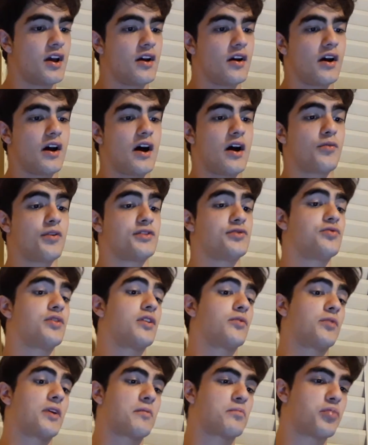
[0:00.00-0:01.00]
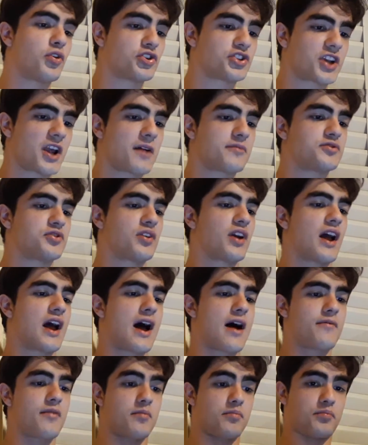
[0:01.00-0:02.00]
When doing ring push-ups, you can
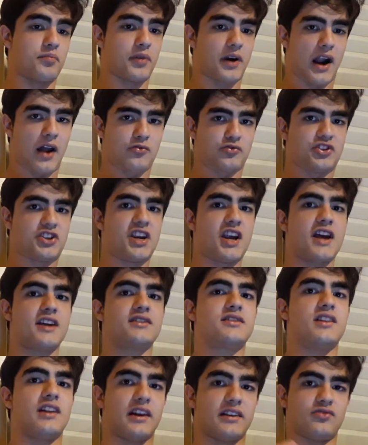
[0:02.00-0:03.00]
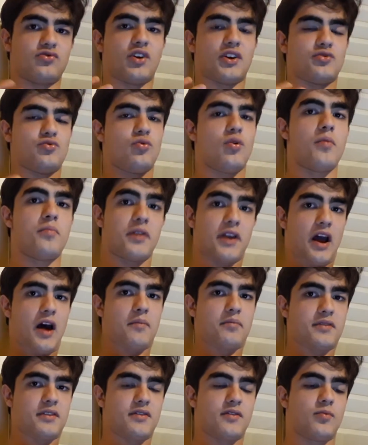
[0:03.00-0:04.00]
have a proud chest, try to open
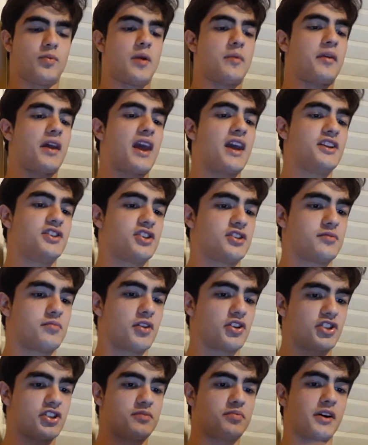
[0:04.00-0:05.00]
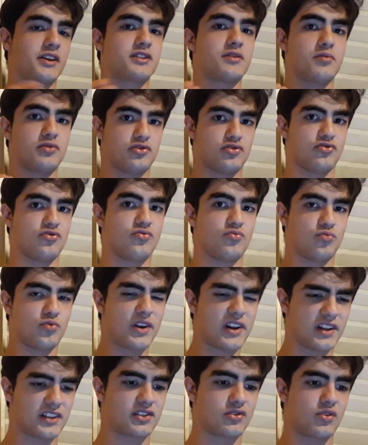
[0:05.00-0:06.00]
up the rib cage as much as possible to
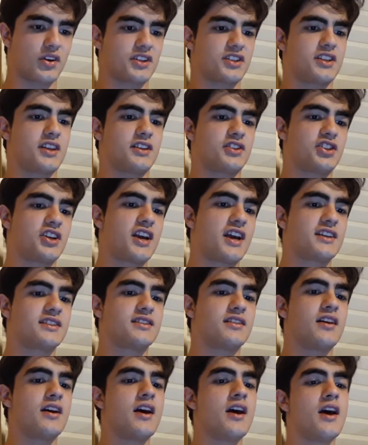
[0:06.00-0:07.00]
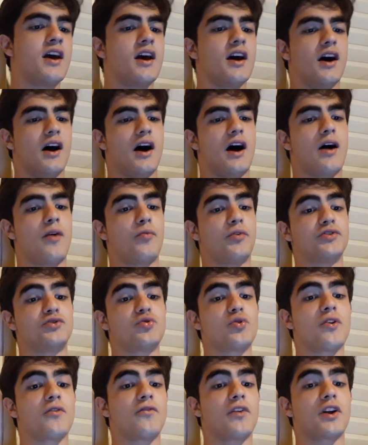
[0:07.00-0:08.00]
really stretch that chest. When
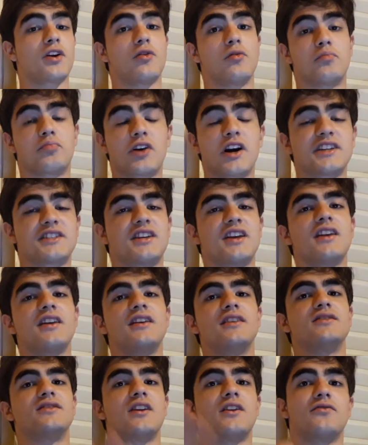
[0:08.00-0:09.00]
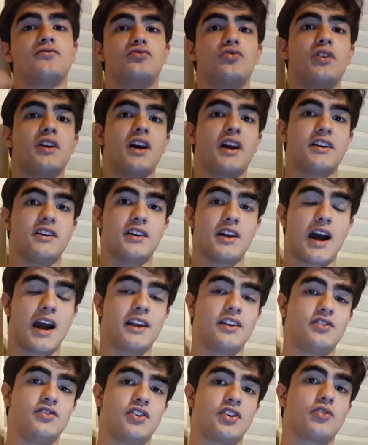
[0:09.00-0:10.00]
doing vertical pressing, instead of doing a
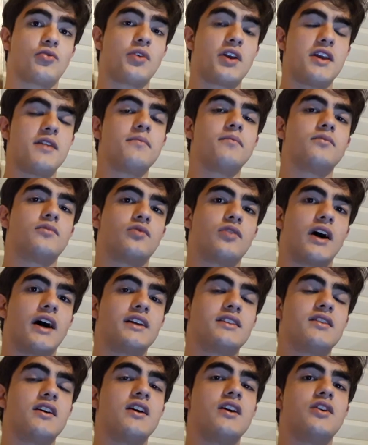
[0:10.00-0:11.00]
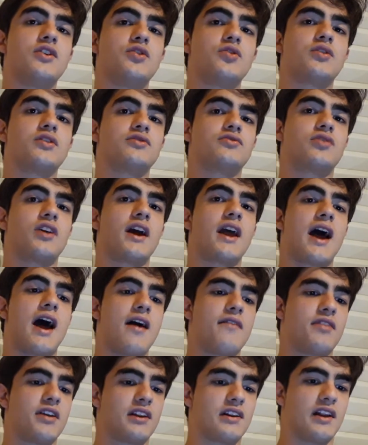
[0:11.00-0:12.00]
90 degree, right, you can try
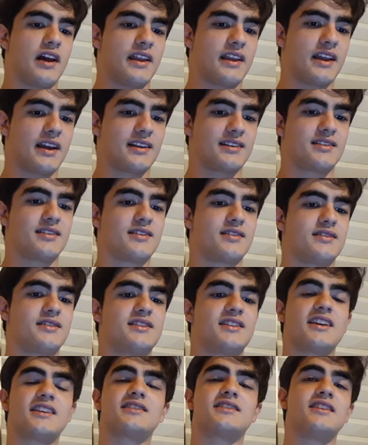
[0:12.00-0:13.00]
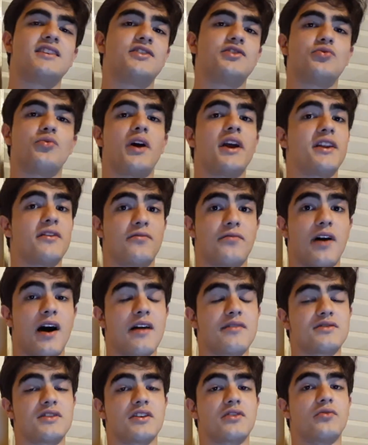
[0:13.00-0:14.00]
having a 60 to
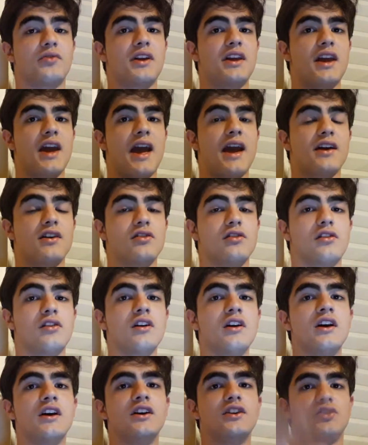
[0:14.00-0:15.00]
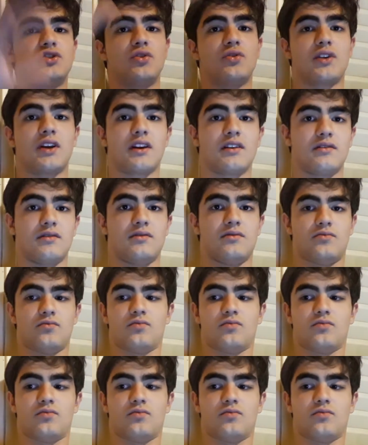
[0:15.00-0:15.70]
85 degree angle, so you can